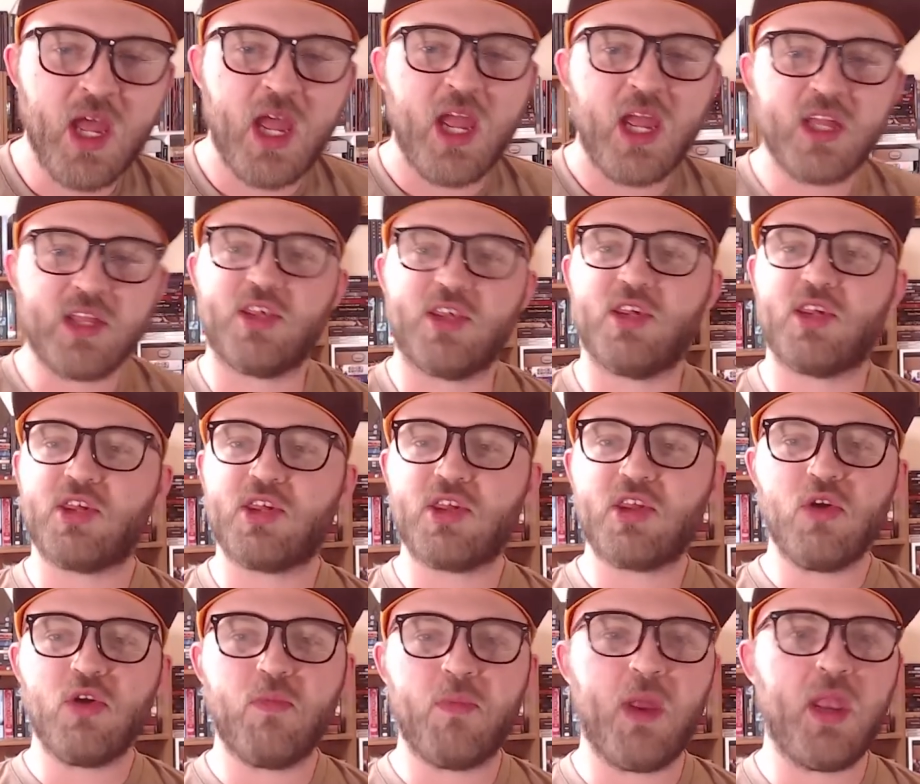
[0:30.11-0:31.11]
It's
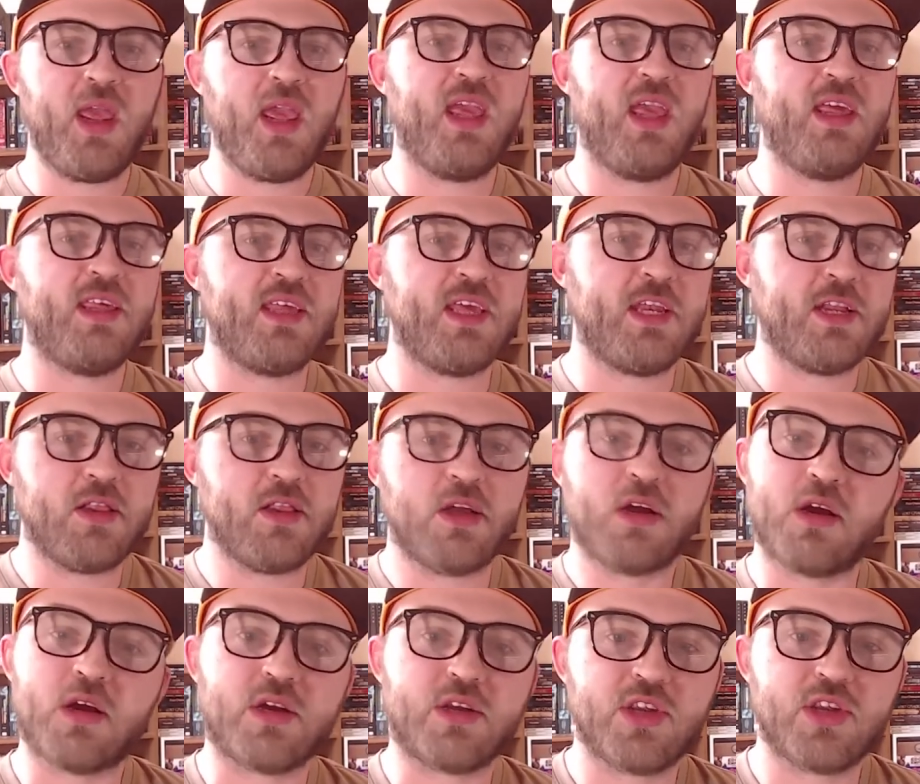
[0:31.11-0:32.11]
stupid easy to
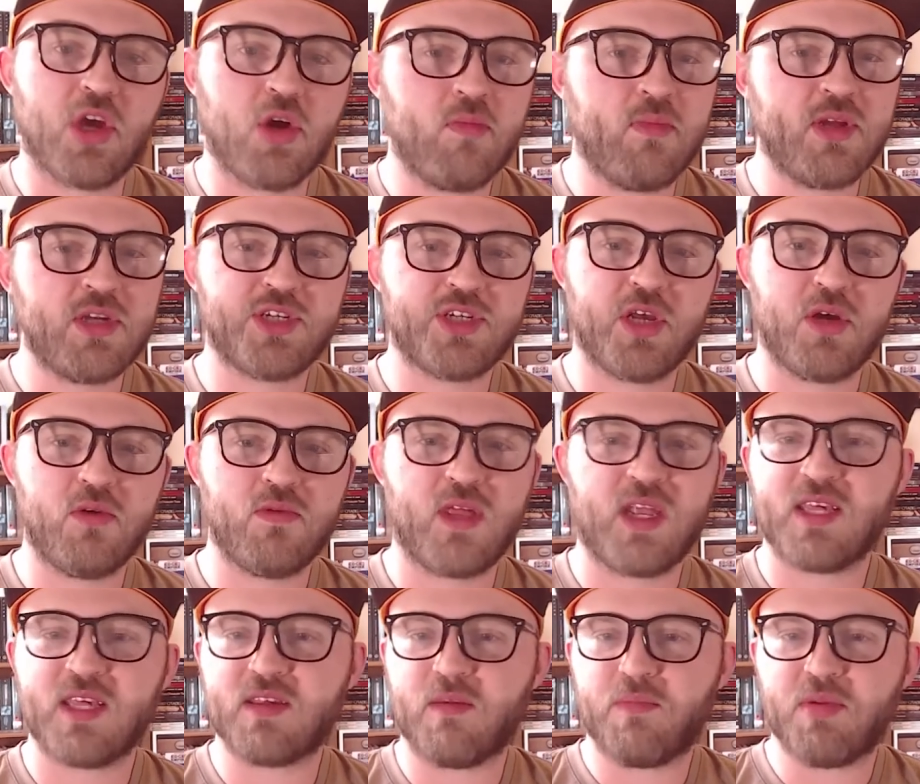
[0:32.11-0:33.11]
learn, so much so that
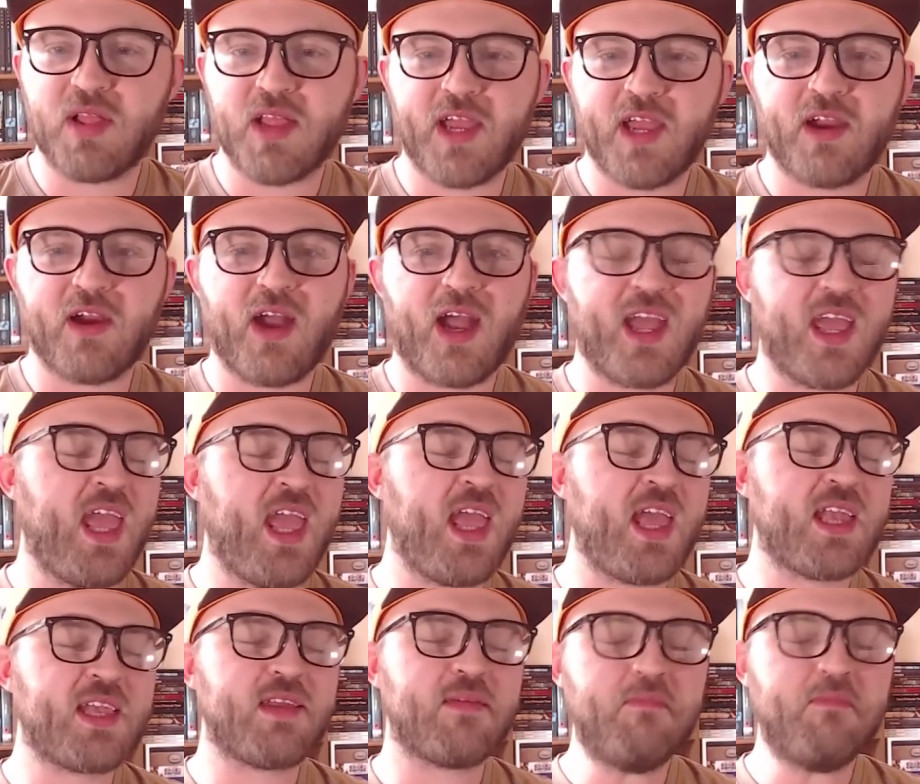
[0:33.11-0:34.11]
as a player, I
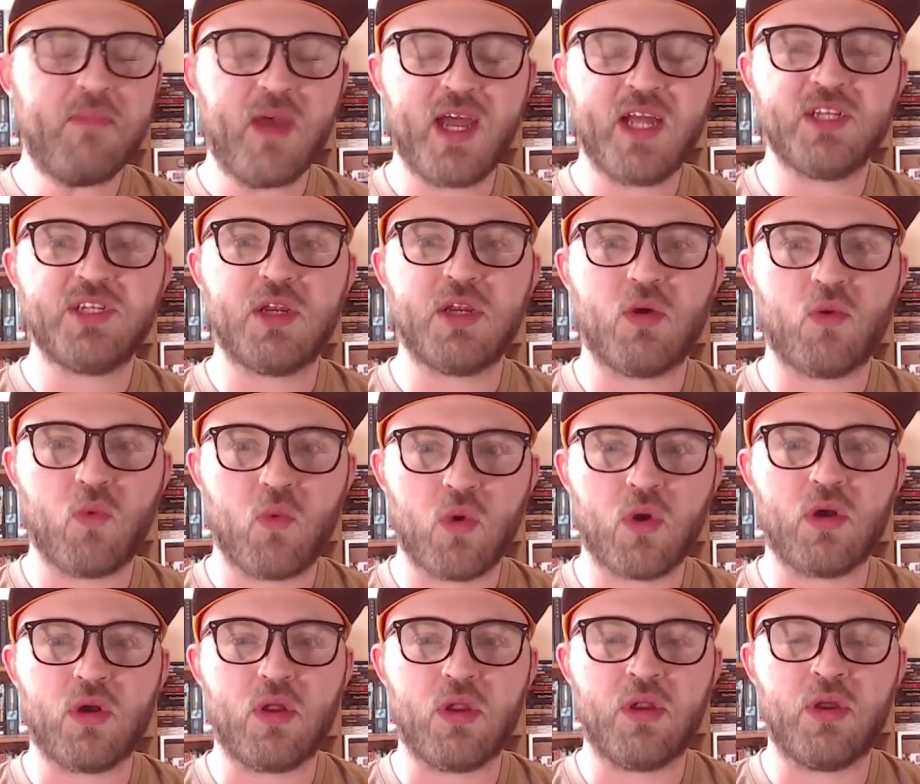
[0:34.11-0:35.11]
can't imagine a
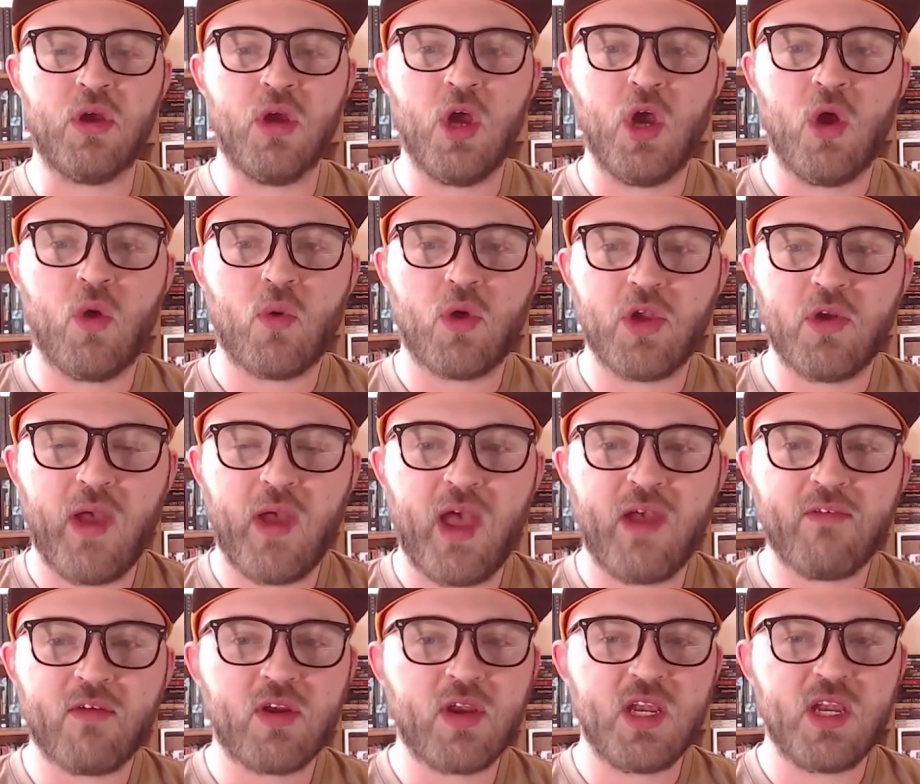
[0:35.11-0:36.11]
world where you
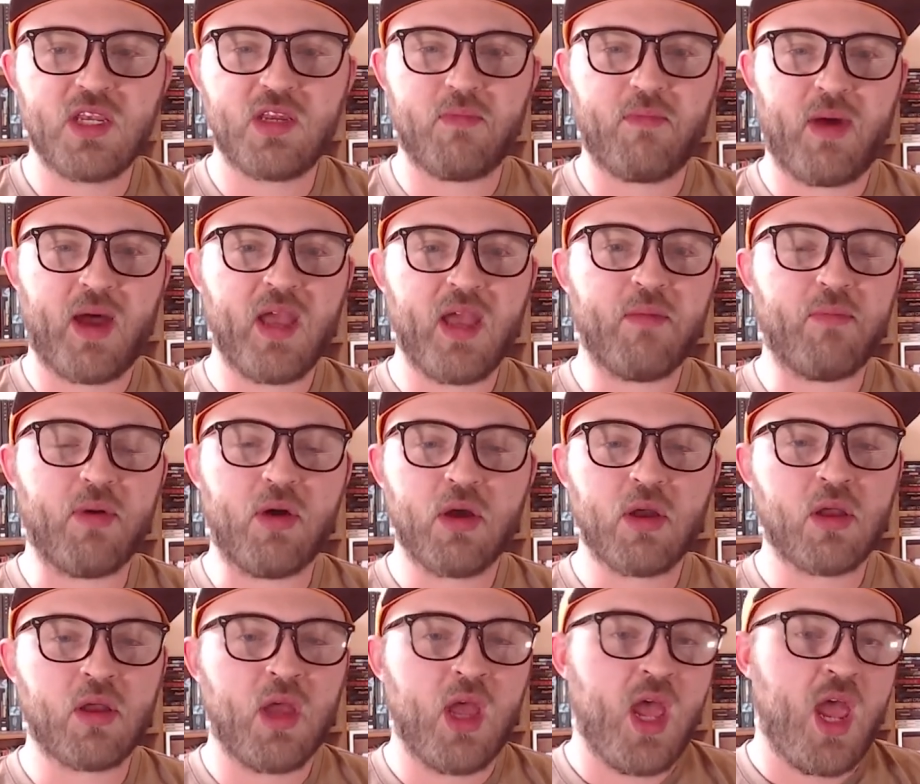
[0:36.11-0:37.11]
ever need to buy a
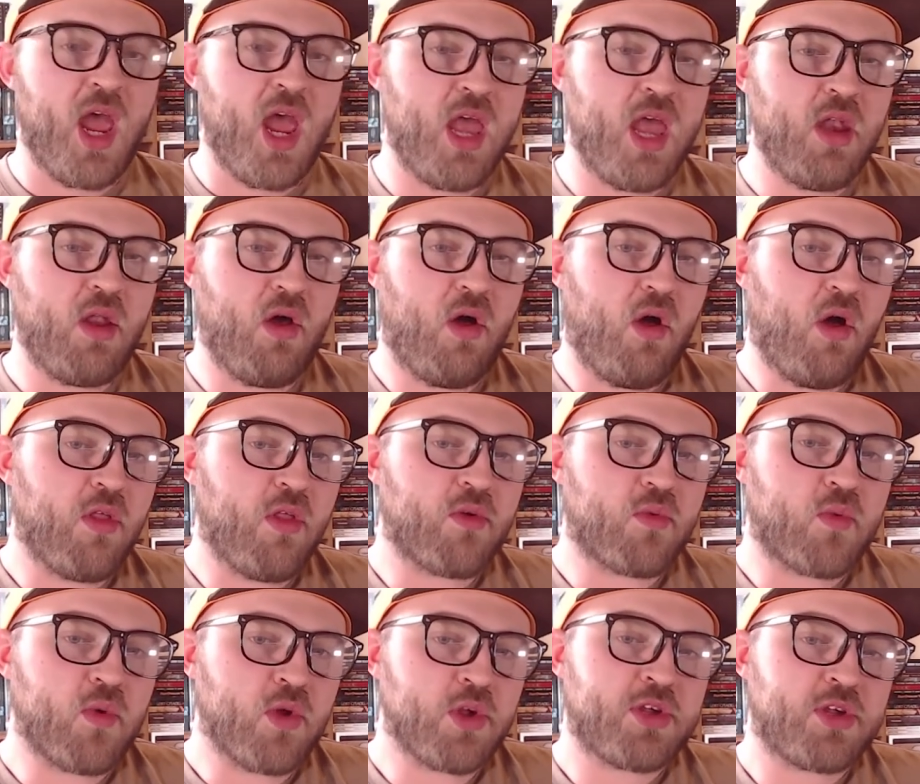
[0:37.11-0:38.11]
book, and all the
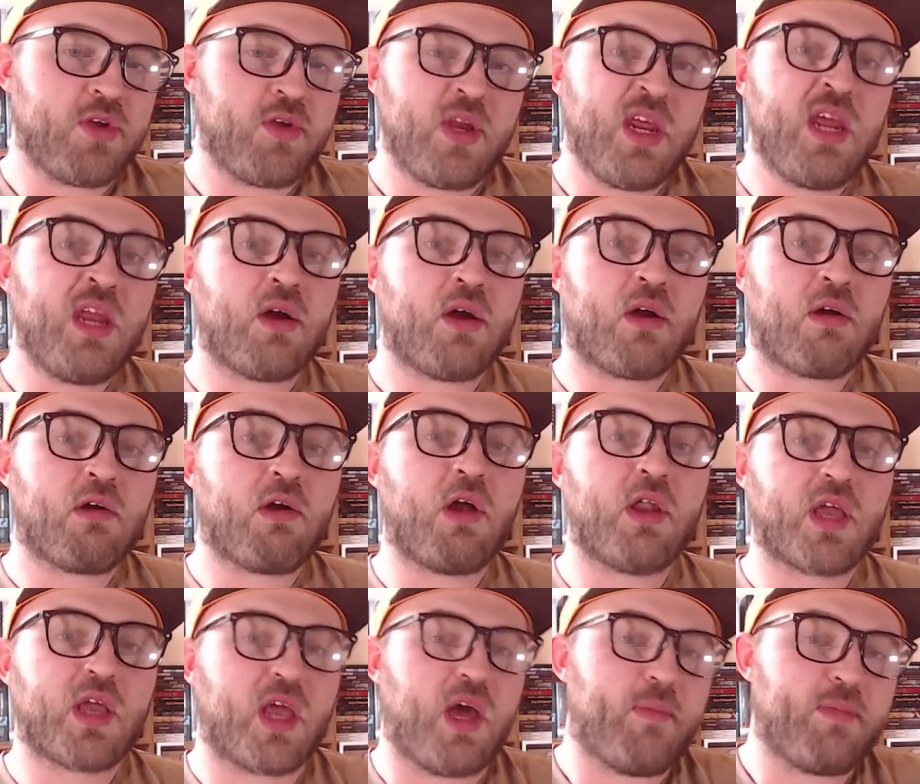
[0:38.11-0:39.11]
rules you need are on
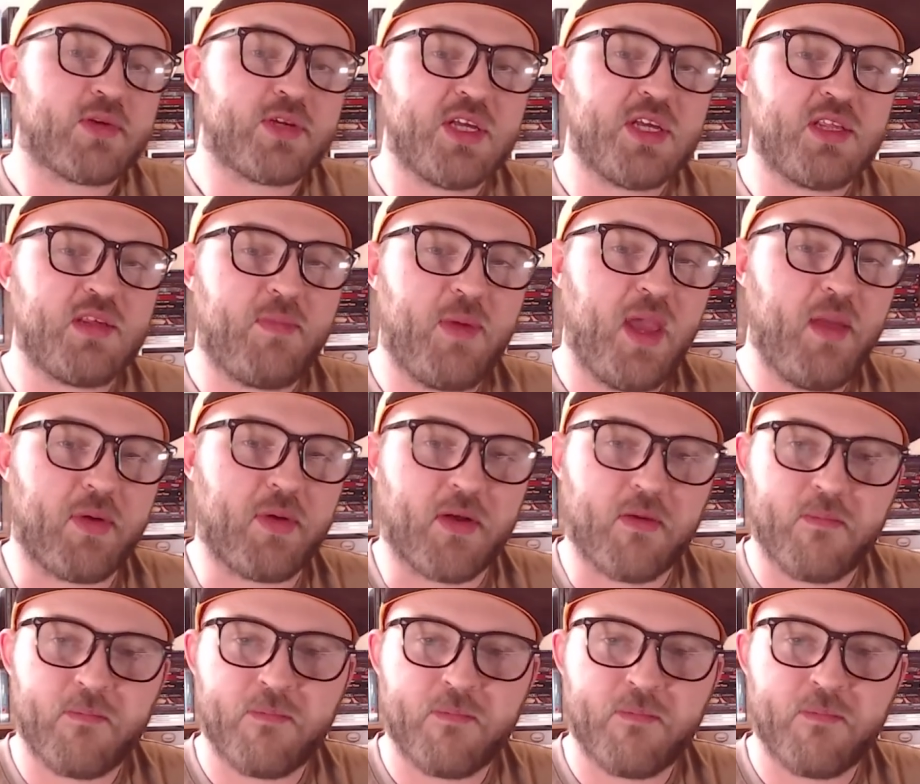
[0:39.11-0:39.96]
a couple sheets of paper.